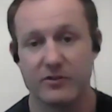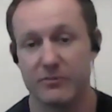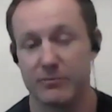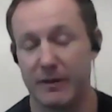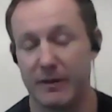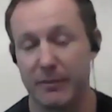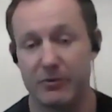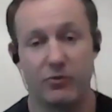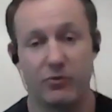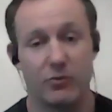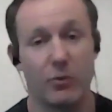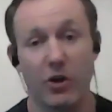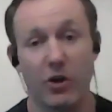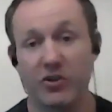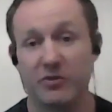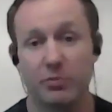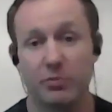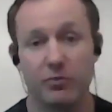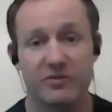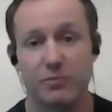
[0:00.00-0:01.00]
maybe doing
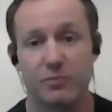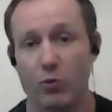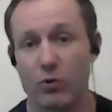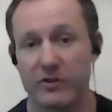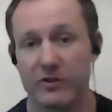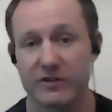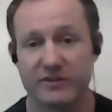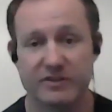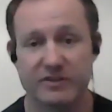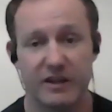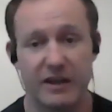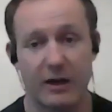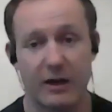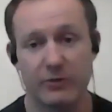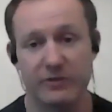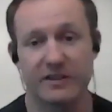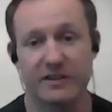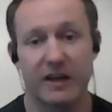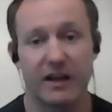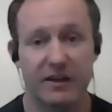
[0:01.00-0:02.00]
multiple sports
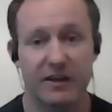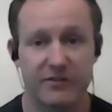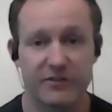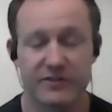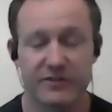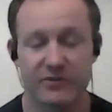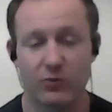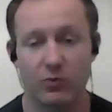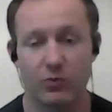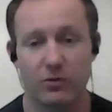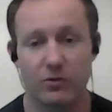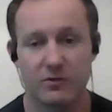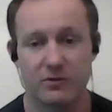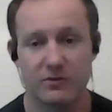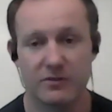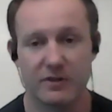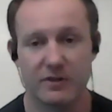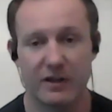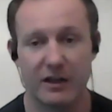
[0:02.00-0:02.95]
outside of school,